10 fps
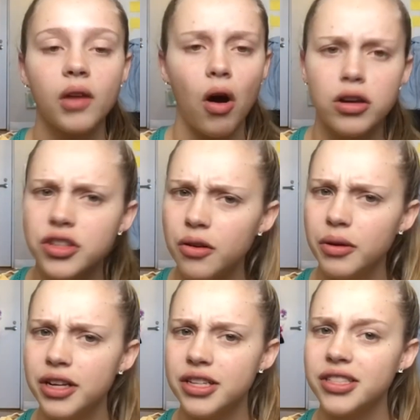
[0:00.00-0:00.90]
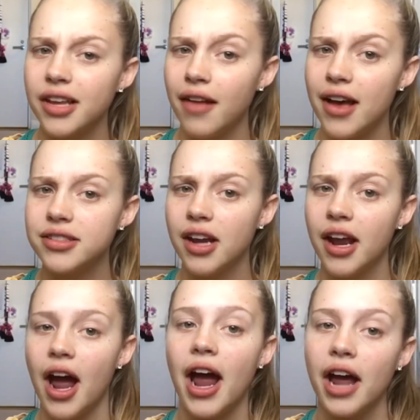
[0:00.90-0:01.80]
Also, I wanted to say last night
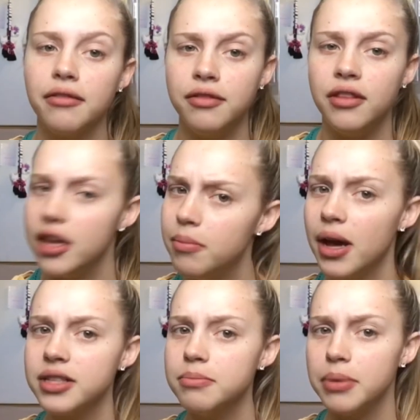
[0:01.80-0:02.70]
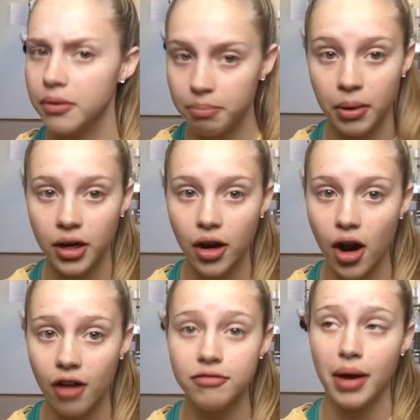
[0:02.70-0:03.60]
I had the best burger
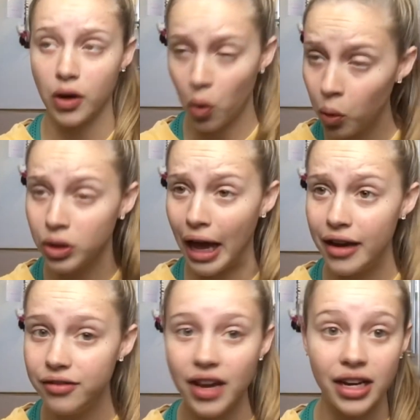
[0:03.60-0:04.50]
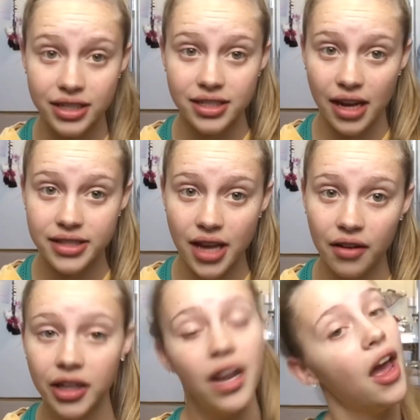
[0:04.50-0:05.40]
of my whole life and a side
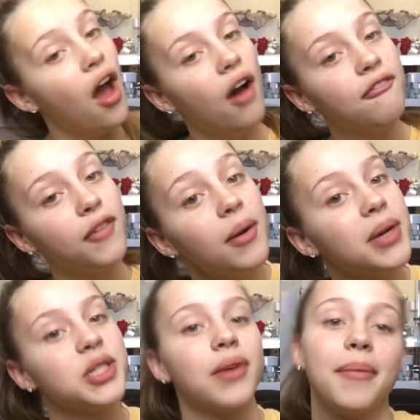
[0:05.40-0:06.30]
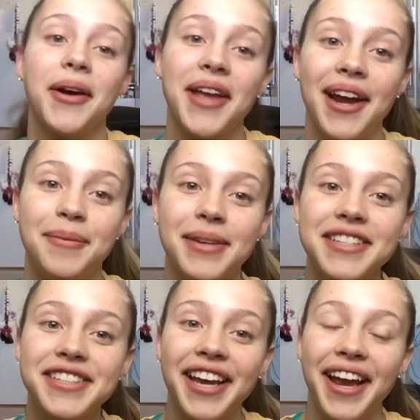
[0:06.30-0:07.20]
salad for a meal swipe on
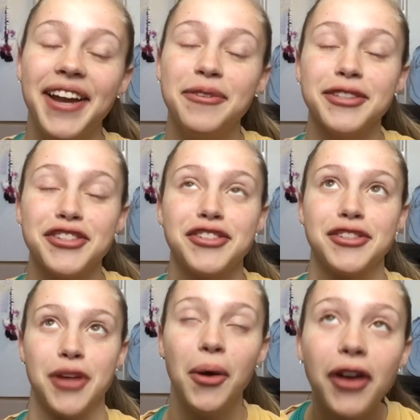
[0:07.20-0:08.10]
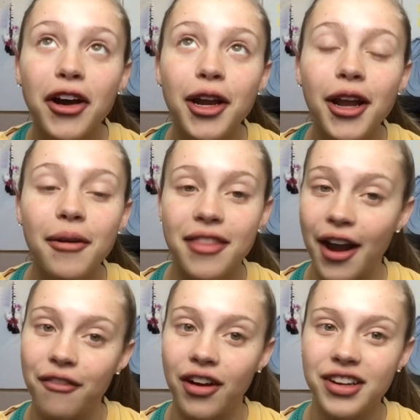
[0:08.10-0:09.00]
campus, and it was so good that I
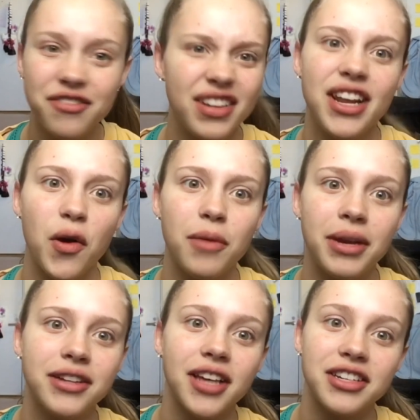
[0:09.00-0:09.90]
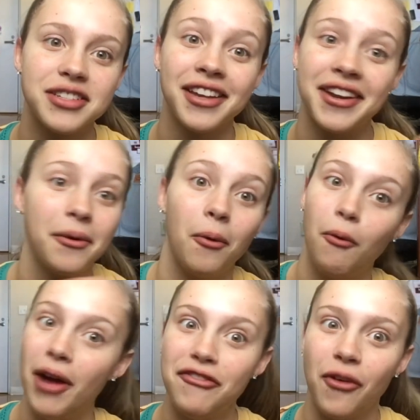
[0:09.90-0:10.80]
forgot to video it because I just like
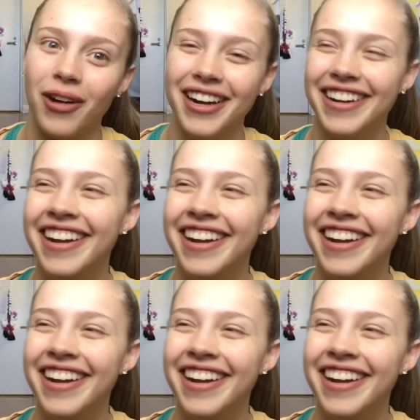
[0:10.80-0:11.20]
went for it.